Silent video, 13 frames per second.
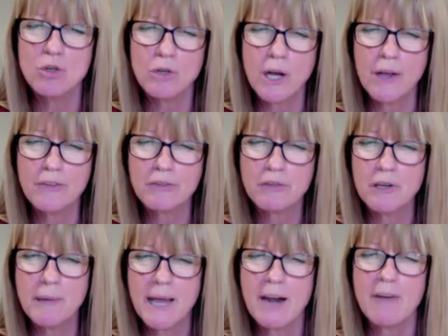you're going through
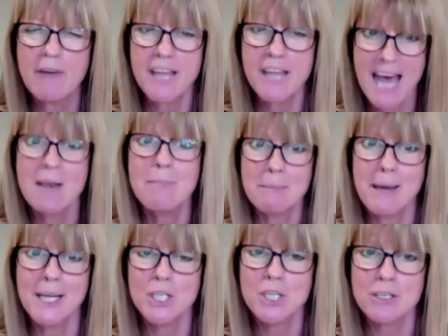in peri can be
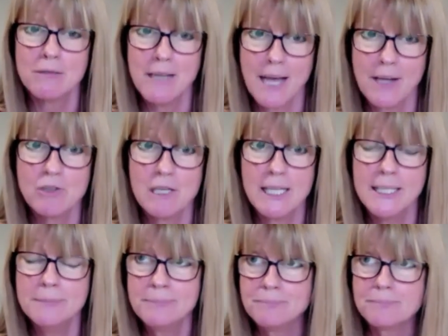managed
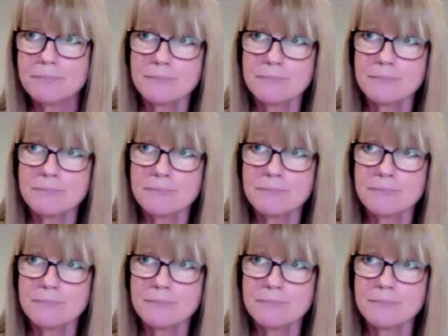naturally